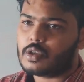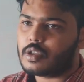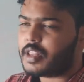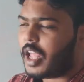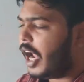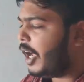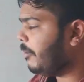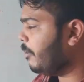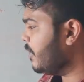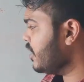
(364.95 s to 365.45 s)

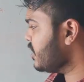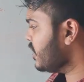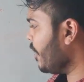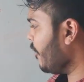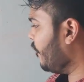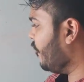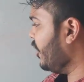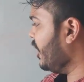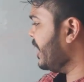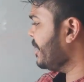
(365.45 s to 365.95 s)
So that
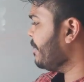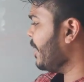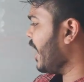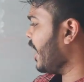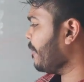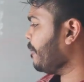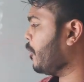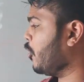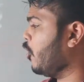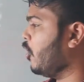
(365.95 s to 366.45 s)
means the
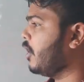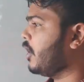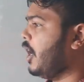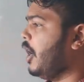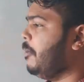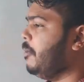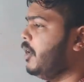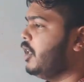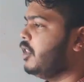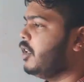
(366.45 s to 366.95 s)
feedback
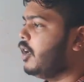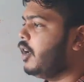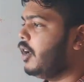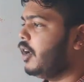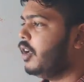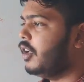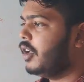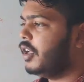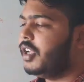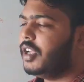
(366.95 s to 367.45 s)
program in
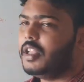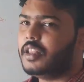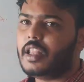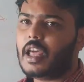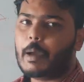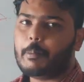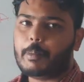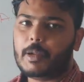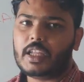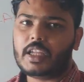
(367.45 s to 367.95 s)
the
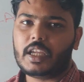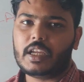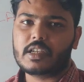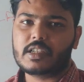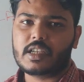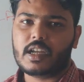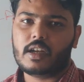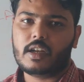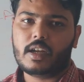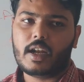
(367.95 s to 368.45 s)

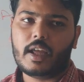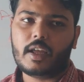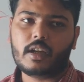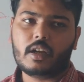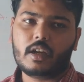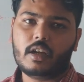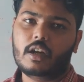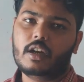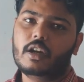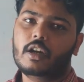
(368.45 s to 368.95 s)
application,
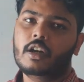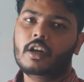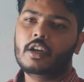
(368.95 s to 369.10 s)
like